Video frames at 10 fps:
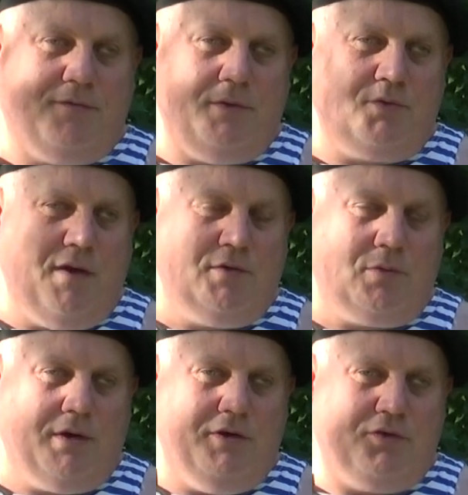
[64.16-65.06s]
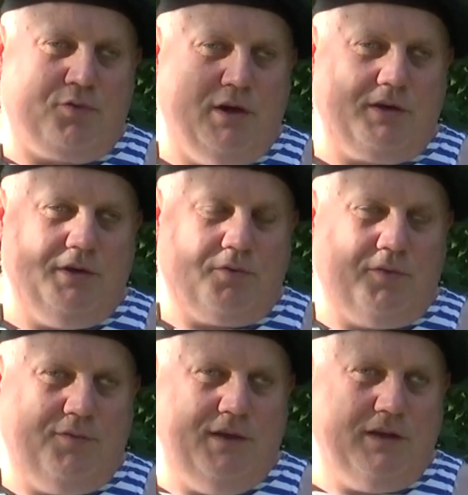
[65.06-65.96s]
if I'm driving around in a truck
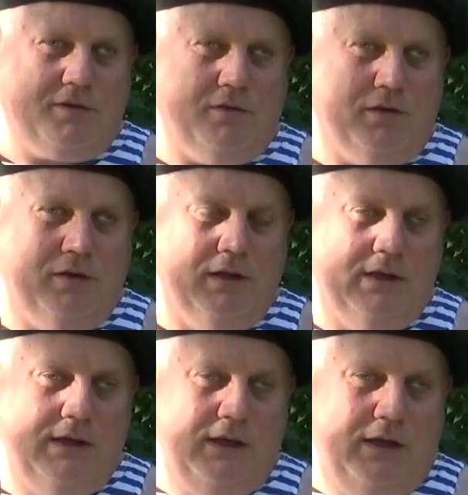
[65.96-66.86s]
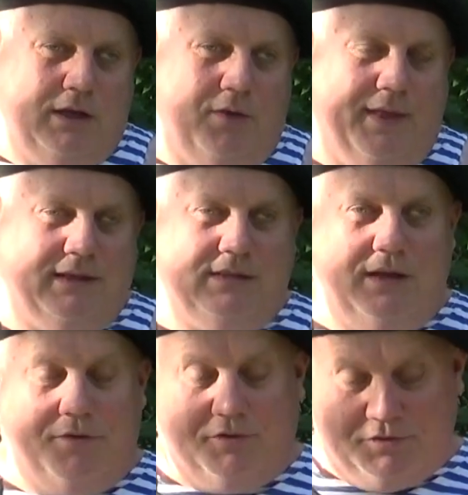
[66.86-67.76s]
or a vehicle, that's
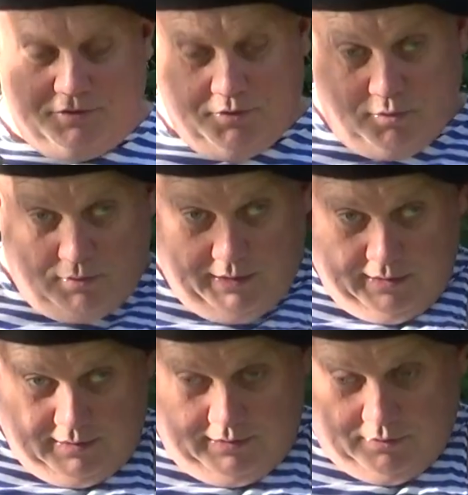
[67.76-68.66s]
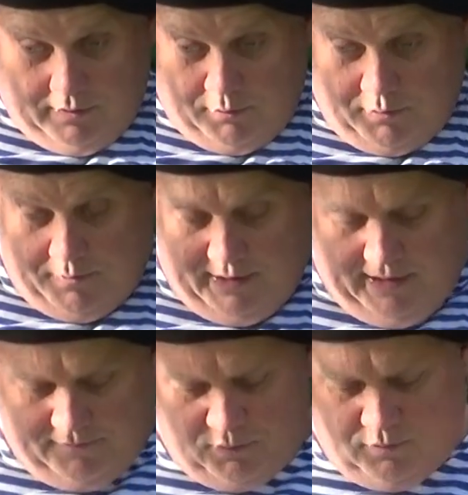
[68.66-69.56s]
another story. I wouldn't mind
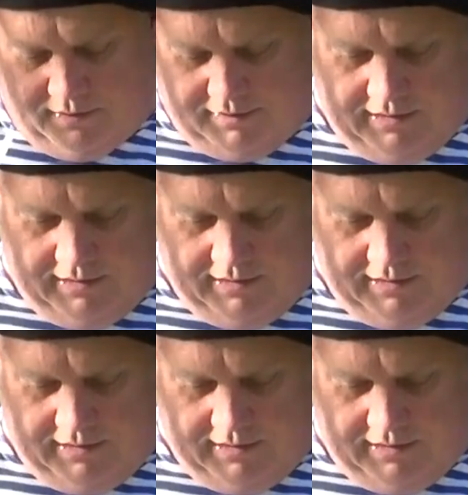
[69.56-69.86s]
having one of